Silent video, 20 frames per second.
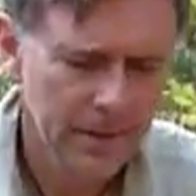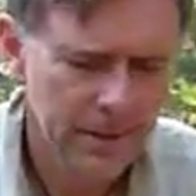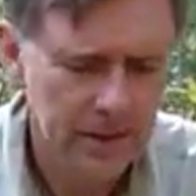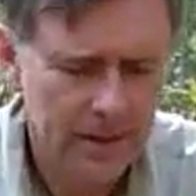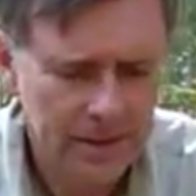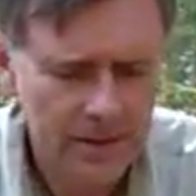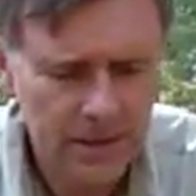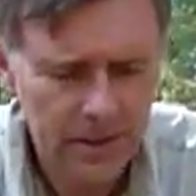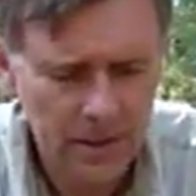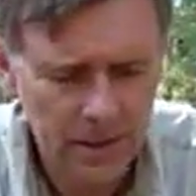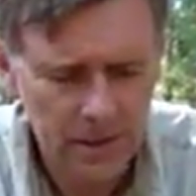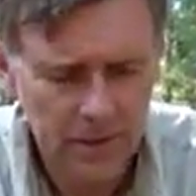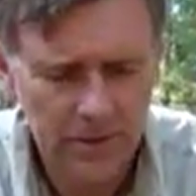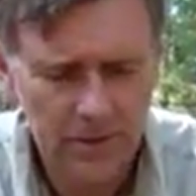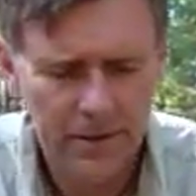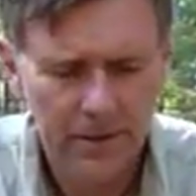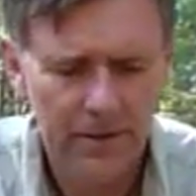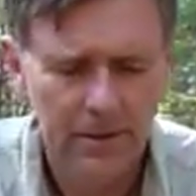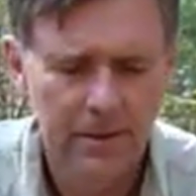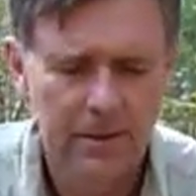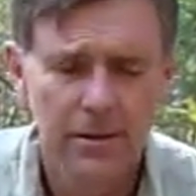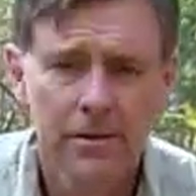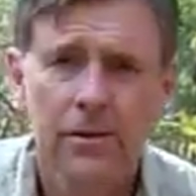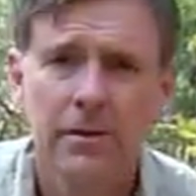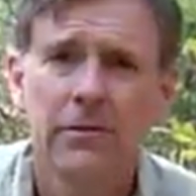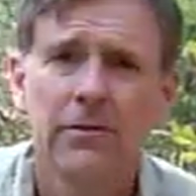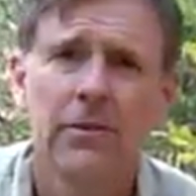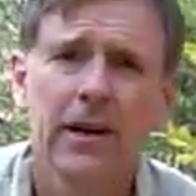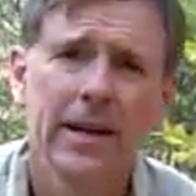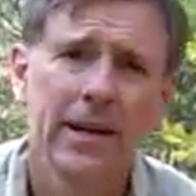It's called
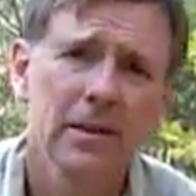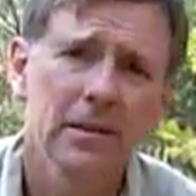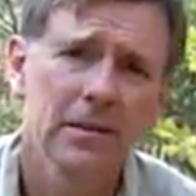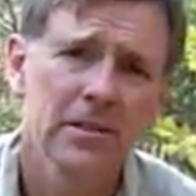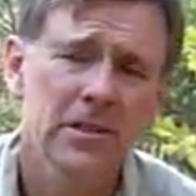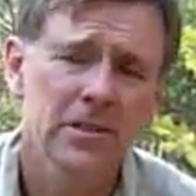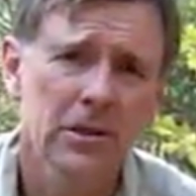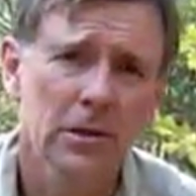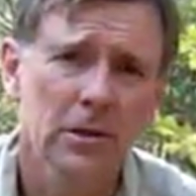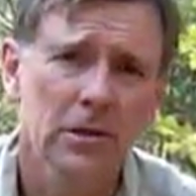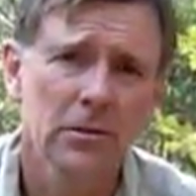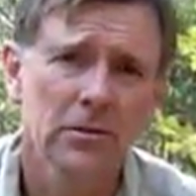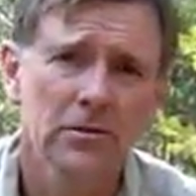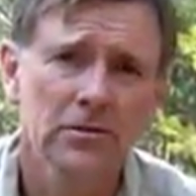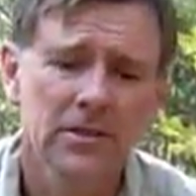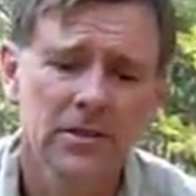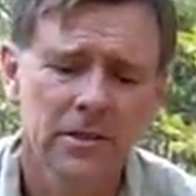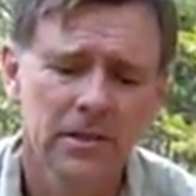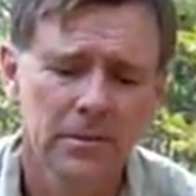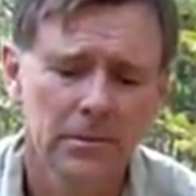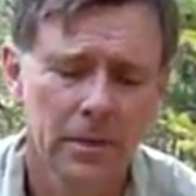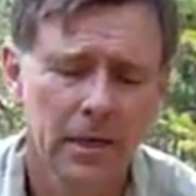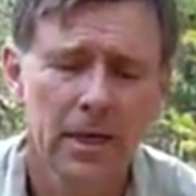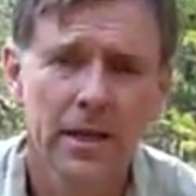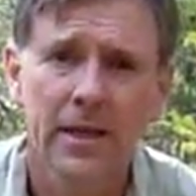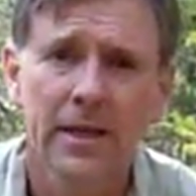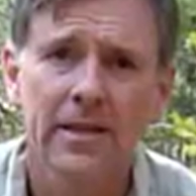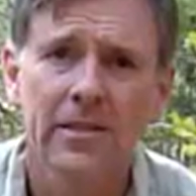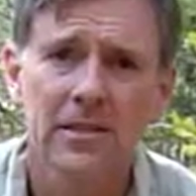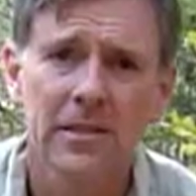the Vital stove
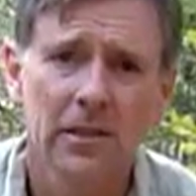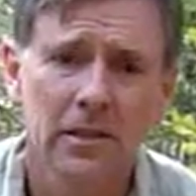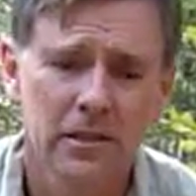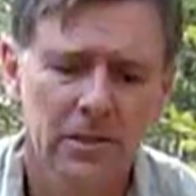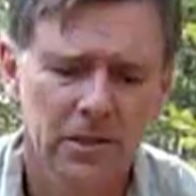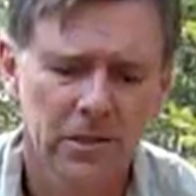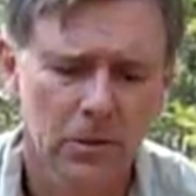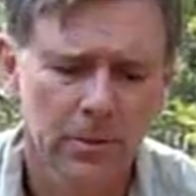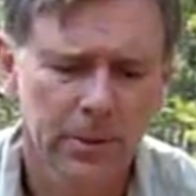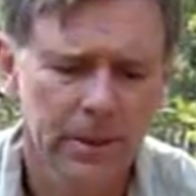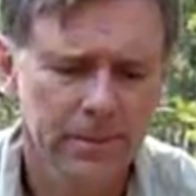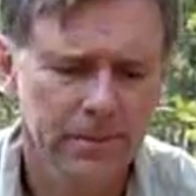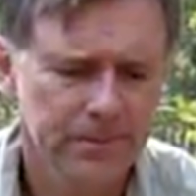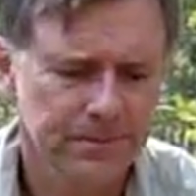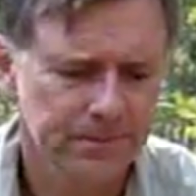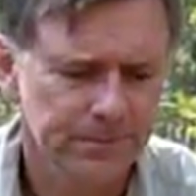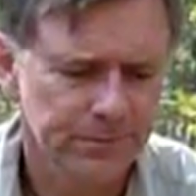by Sol Huma.